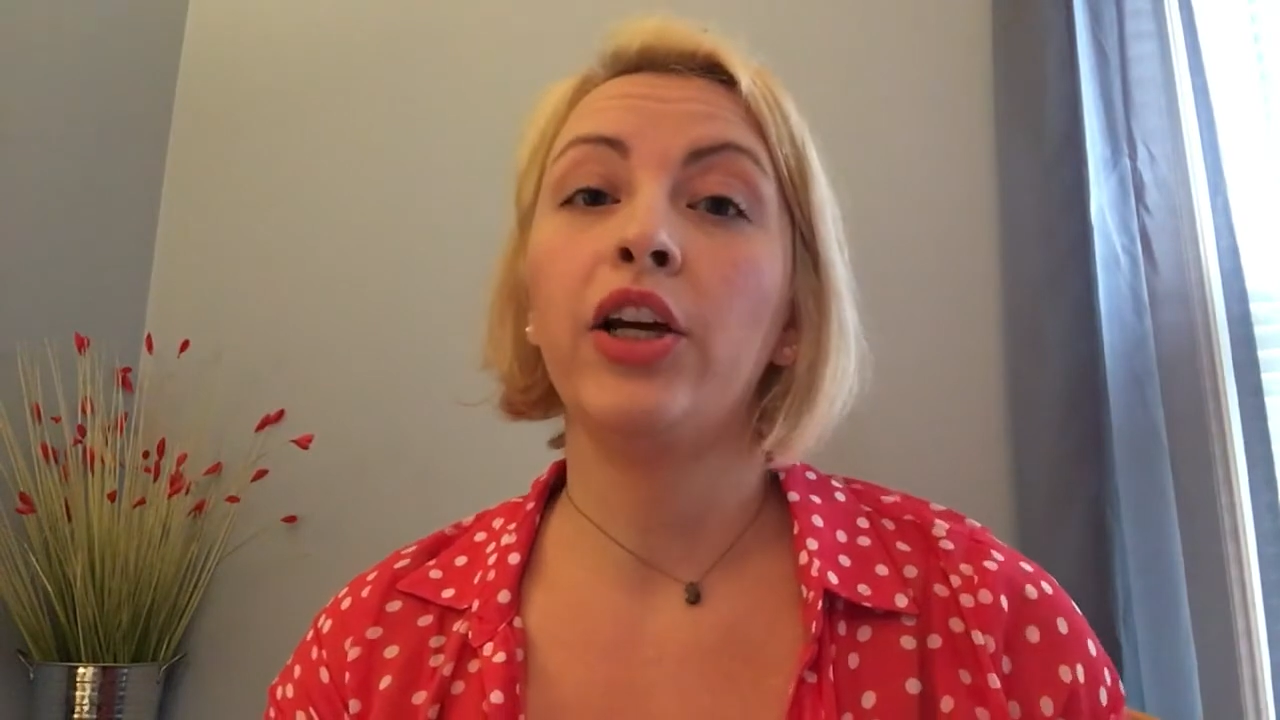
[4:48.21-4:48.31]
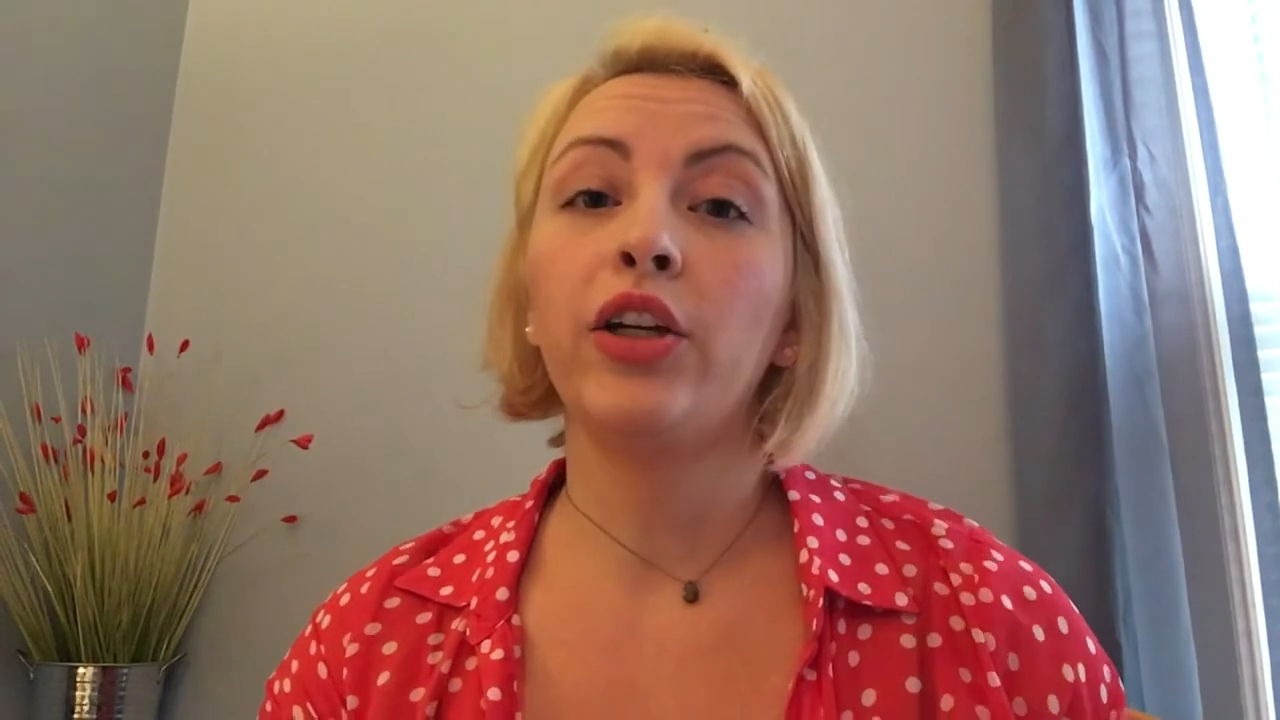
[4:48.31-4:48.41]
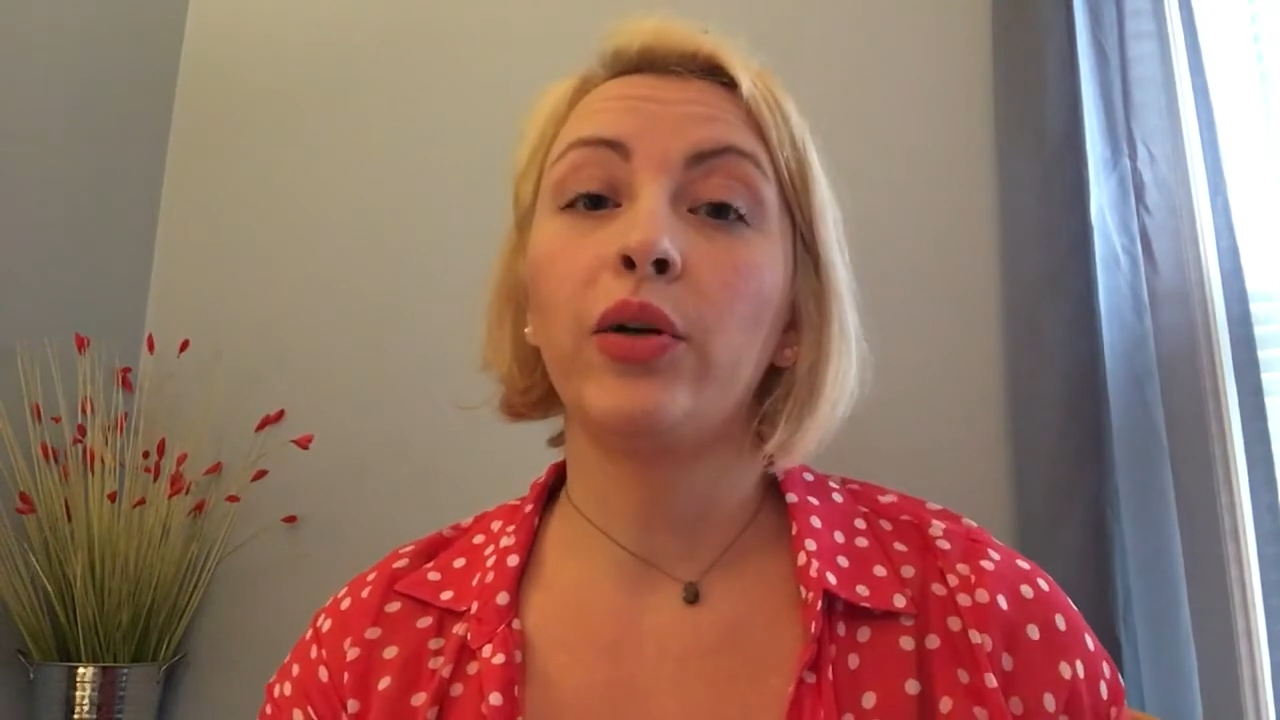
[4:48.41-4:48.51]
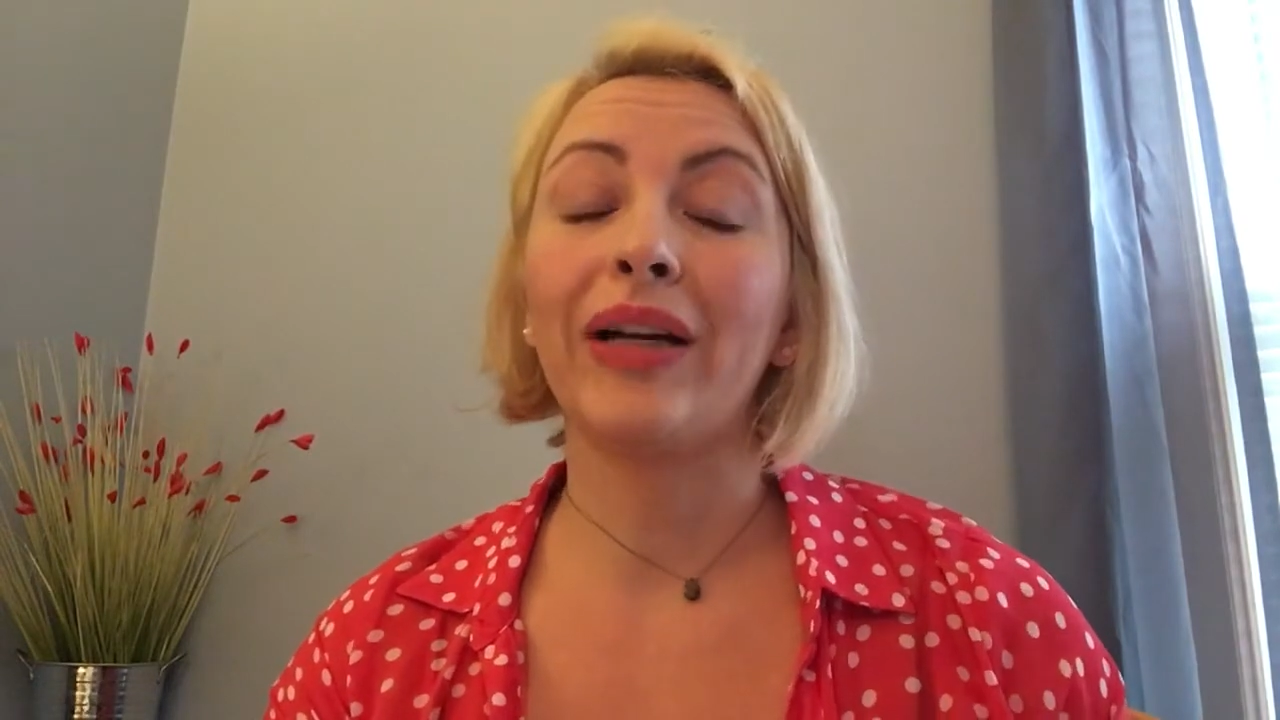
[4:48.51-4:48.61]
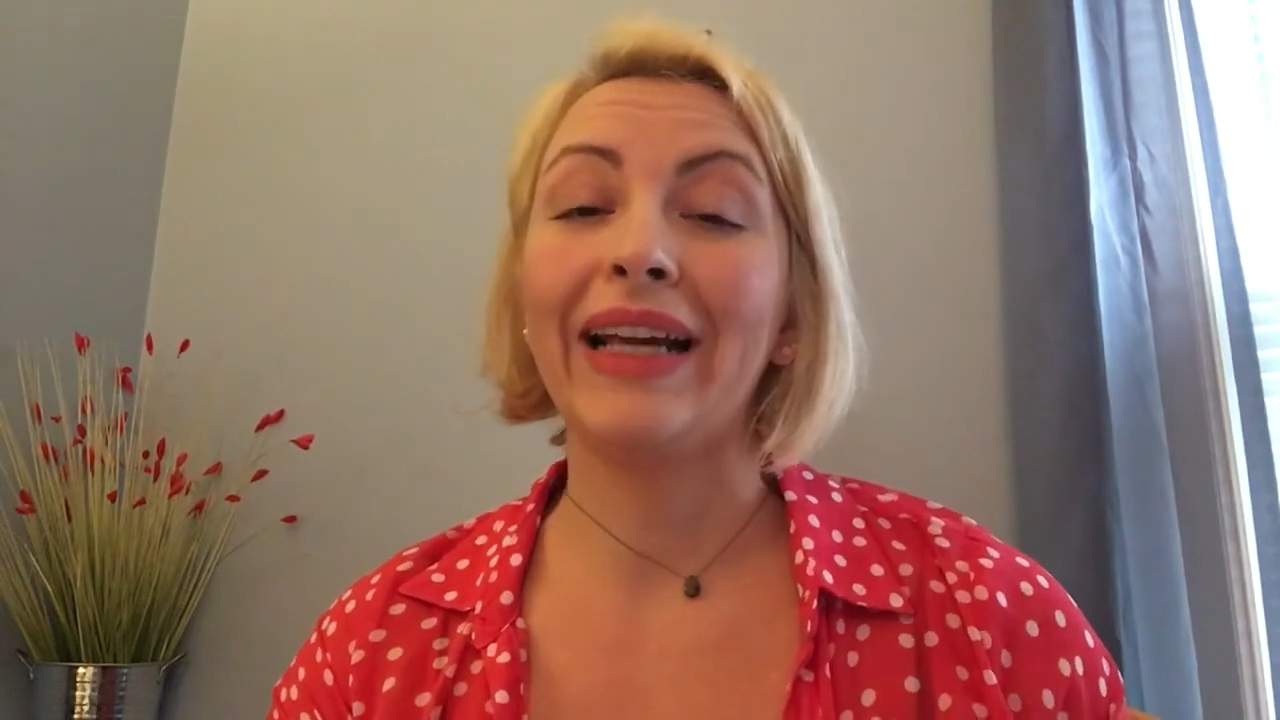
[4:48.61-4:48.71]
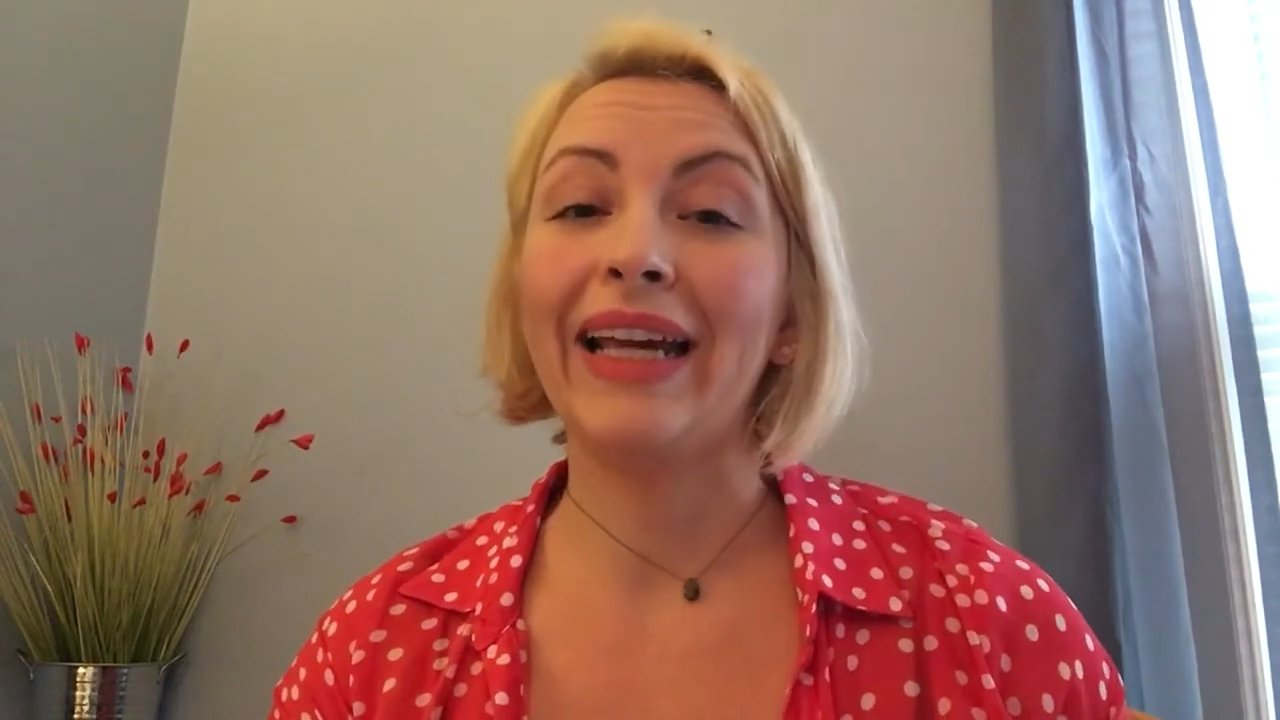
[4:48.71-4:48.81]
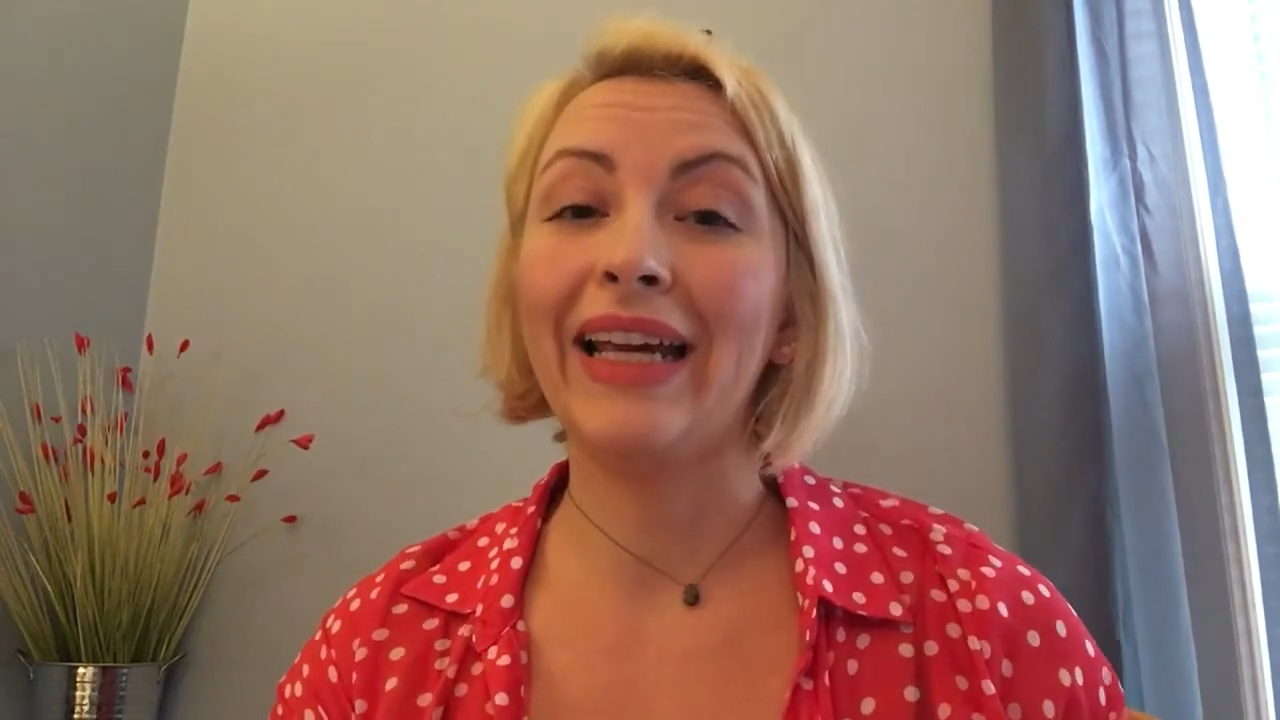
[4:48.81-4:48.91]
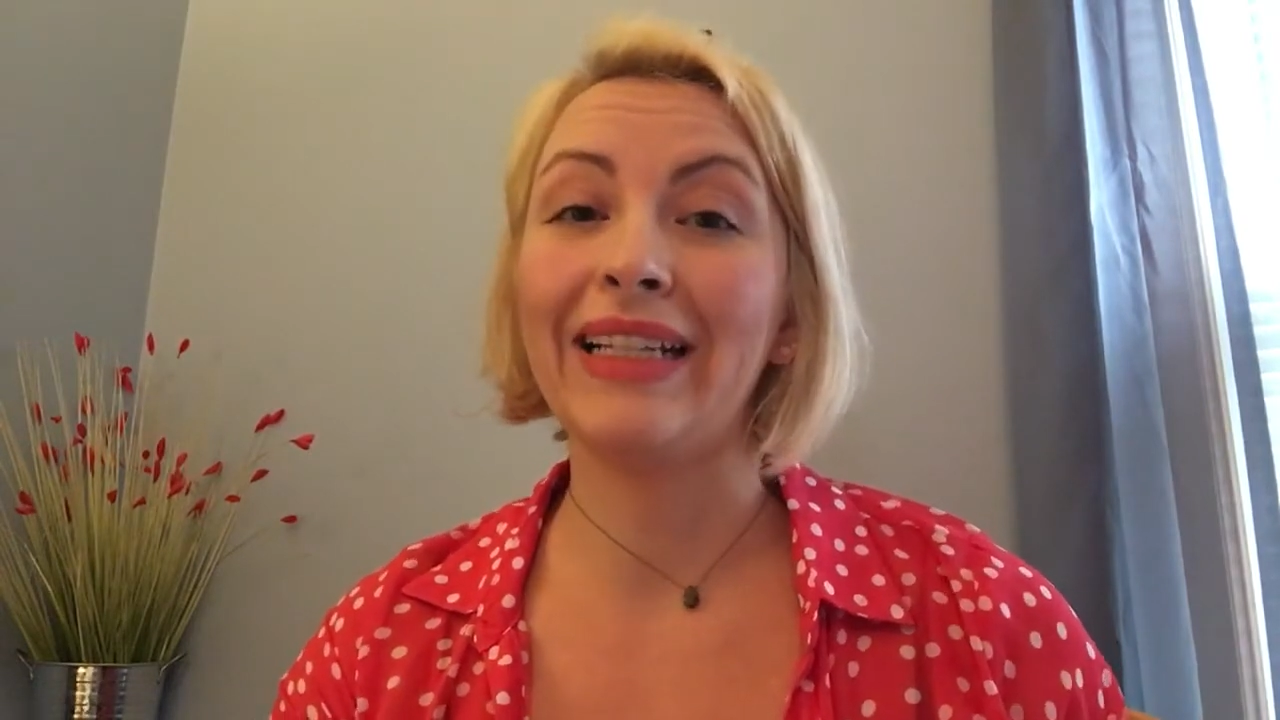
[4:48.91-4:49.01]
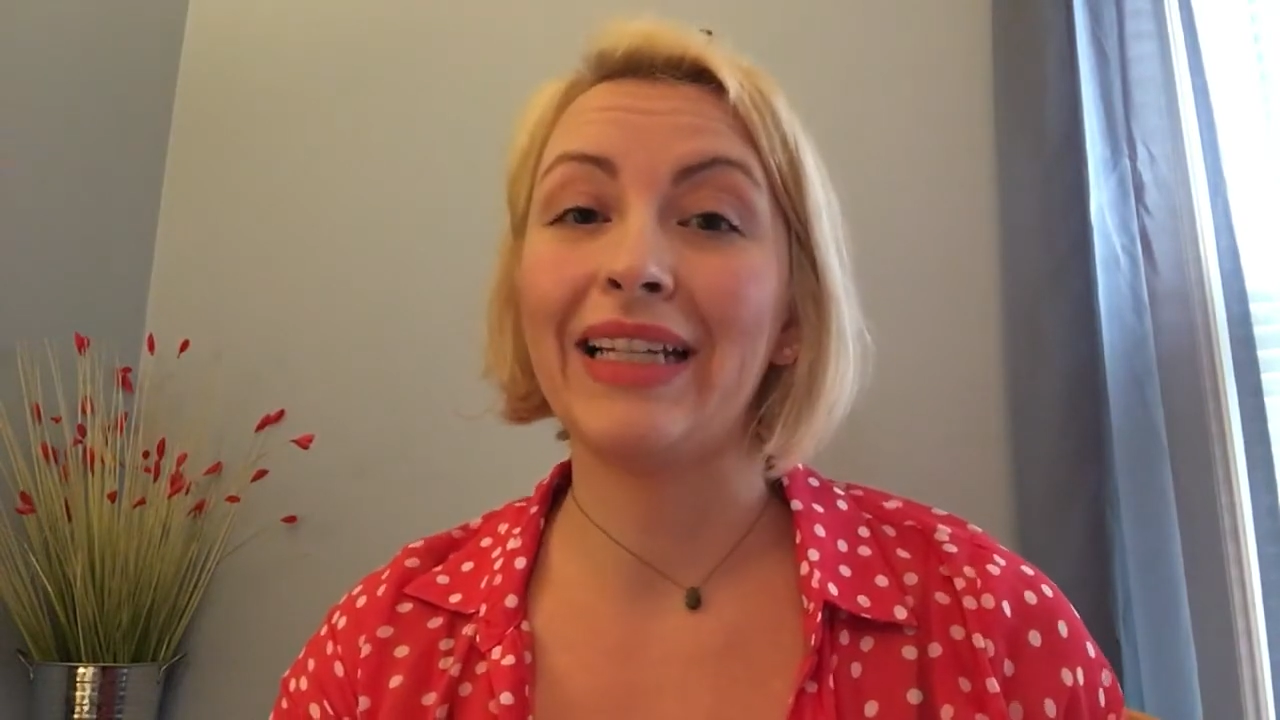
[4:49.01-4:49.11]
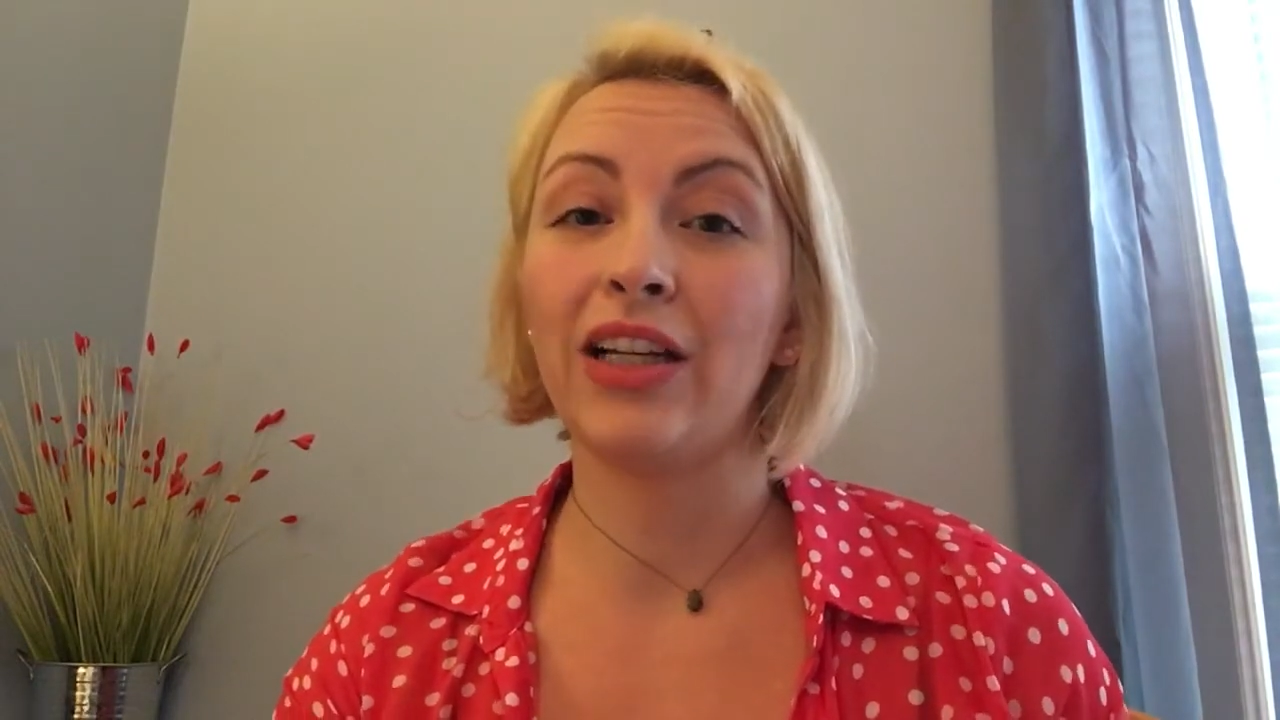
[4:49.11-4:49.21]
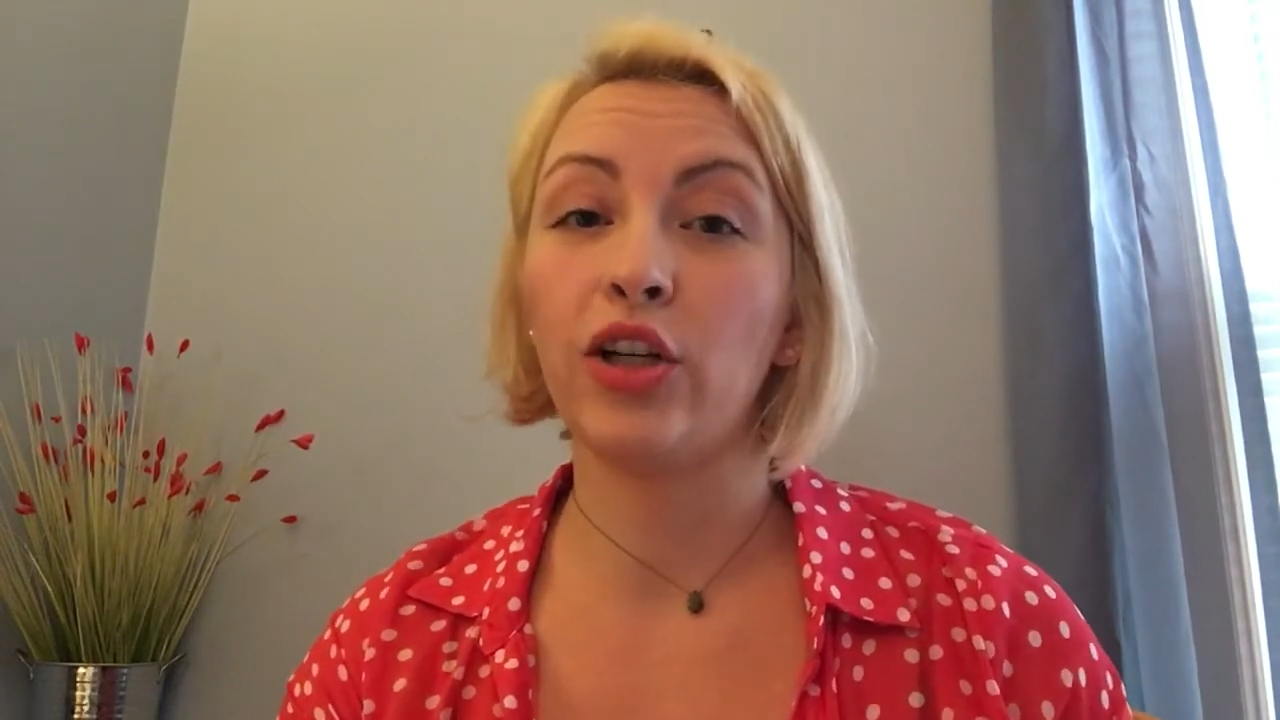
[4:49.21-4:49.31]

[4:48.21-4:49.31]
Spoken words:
your HIIT